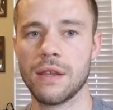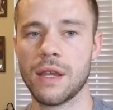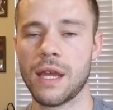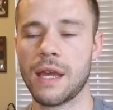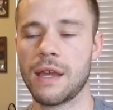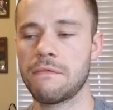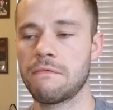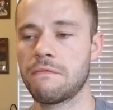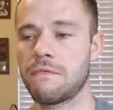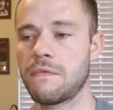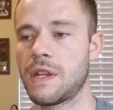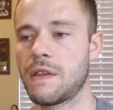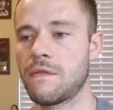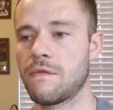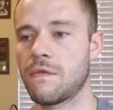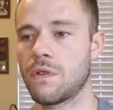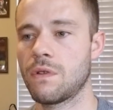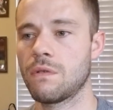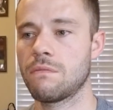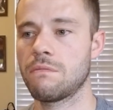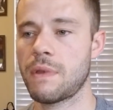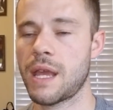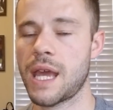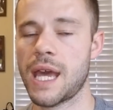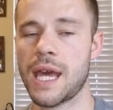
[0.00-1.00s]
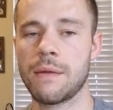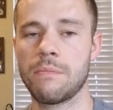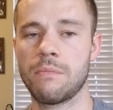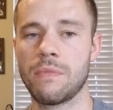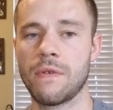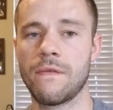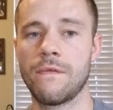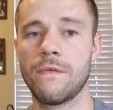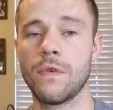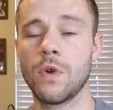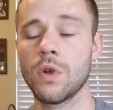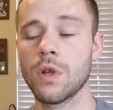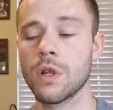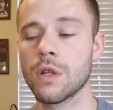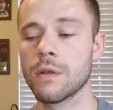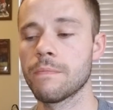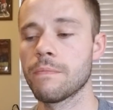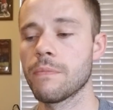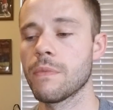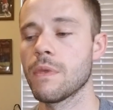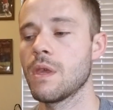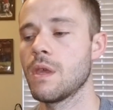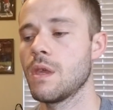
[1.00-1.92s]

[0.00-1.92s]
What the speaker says: I've never had before.